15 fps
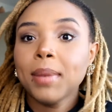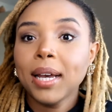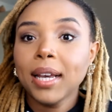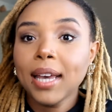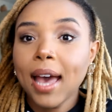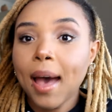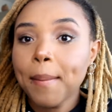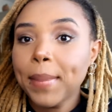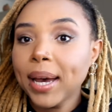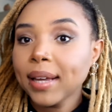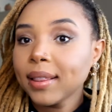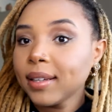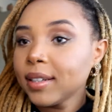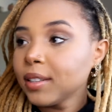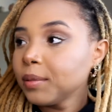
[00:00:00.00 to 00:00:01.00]
my cat
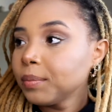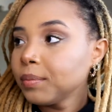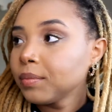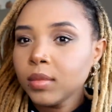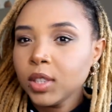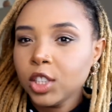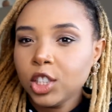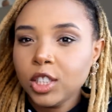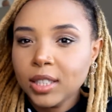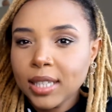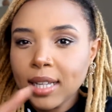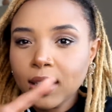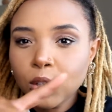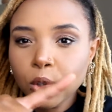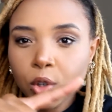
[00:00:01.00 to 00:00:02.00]
back there. She's
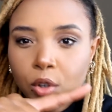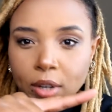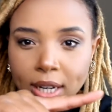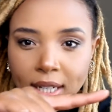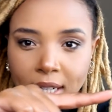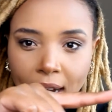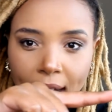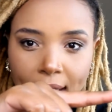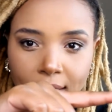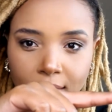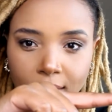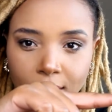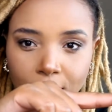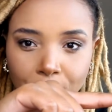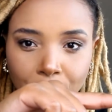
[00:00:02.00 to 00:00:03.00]
that little gray dot
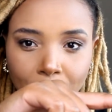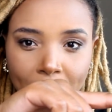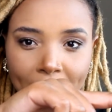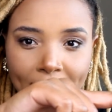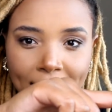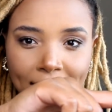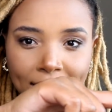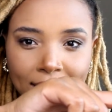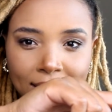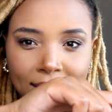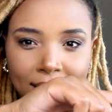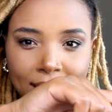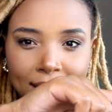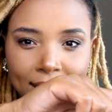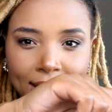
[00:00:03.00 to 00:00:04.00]
right
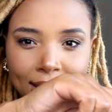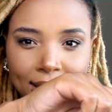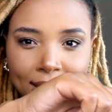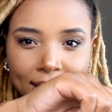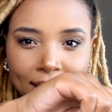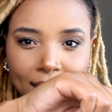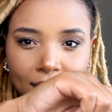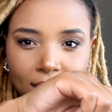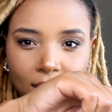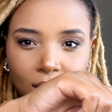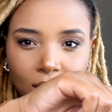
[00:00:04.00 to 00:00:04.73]
there.